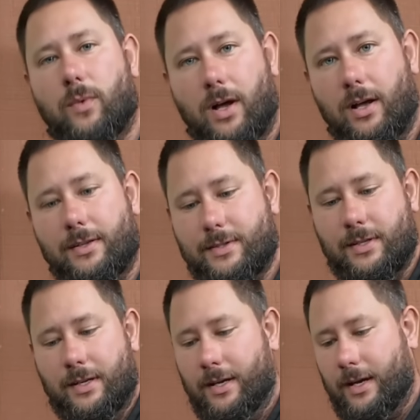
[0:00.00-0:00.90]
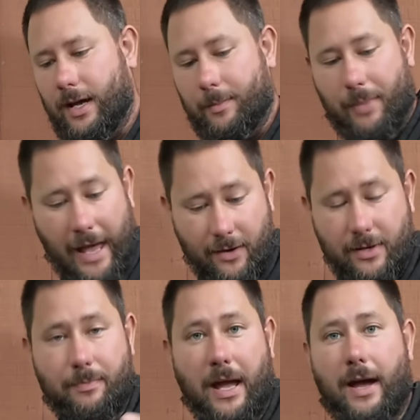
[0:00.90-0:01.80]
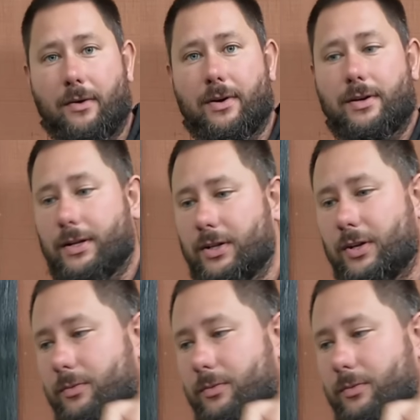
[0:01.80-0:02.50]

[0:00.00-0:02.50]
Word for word: DeWalt uh, battery powered